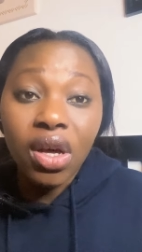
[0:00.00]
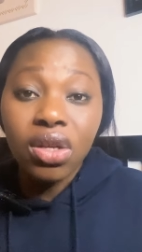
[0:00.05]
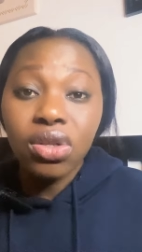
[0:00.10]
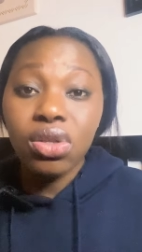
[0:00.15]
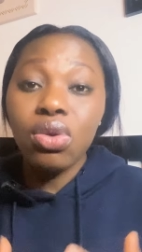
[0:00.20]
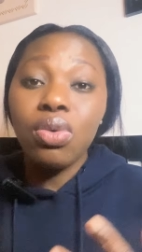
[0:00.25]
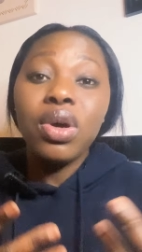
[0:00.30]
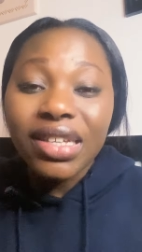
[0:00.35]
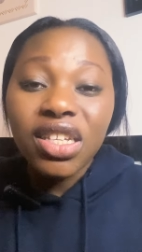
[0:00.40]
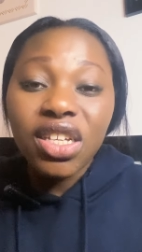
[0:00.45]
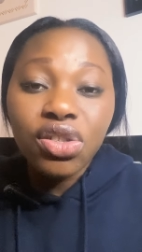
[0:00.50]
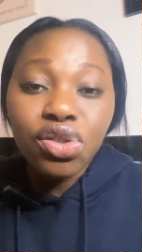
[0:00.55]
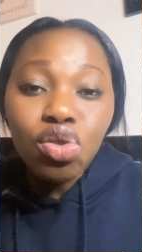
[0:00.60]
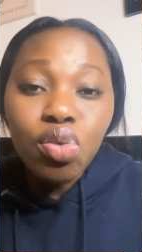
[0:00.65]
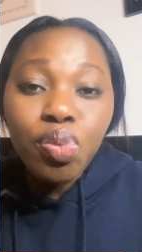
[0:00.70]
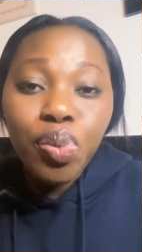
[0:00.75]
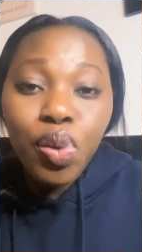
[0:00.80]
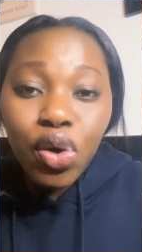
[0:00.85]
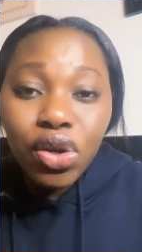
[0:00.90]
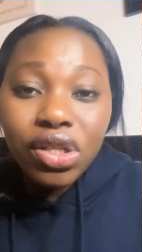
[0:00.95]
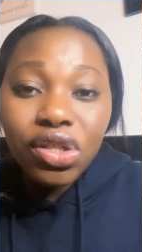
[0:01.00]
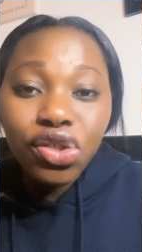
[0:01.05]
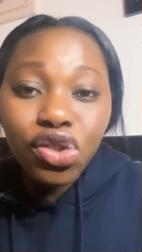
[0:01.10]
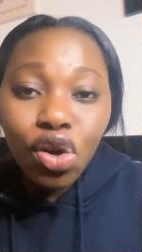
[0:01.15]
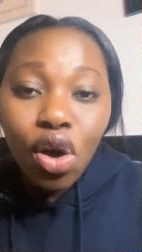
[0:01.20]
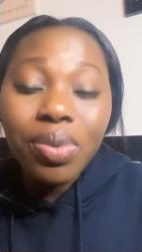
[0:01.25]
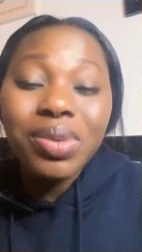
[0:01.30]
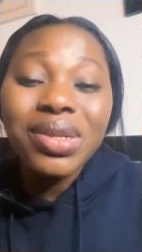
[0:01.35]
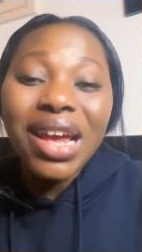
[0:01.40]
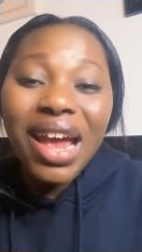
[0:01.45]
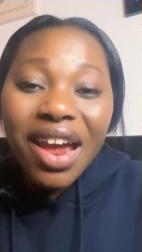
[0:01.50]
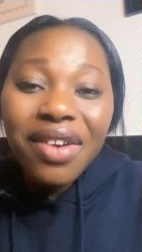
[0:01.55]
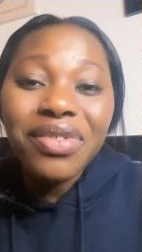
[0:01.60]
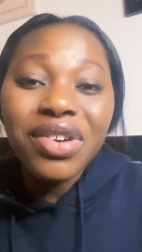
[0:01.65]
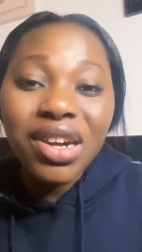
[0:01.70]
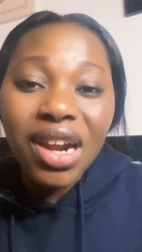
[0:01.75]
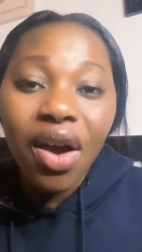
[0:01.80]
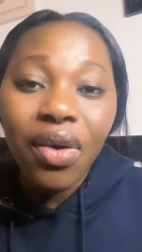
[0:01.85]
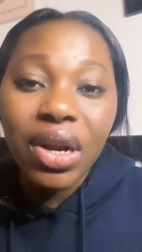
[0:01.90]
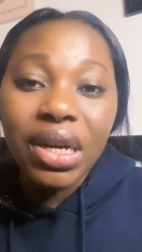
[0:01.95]
So what they do post jobs every
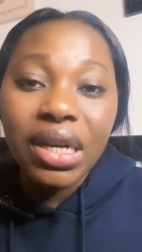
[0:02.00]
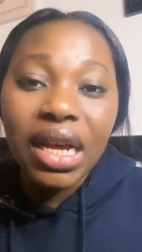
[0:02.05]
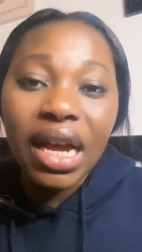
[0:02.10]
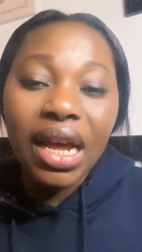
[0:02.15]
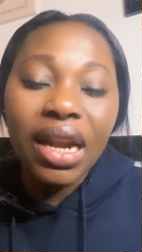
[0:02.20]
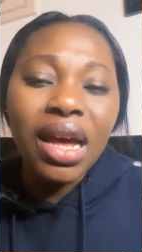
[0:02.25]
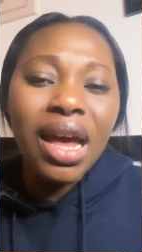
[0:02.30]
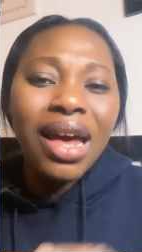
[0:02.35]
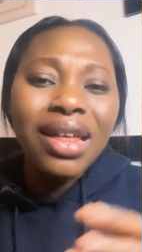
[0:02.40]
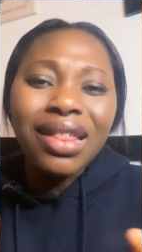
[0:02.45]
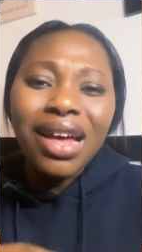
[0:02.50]
now and then.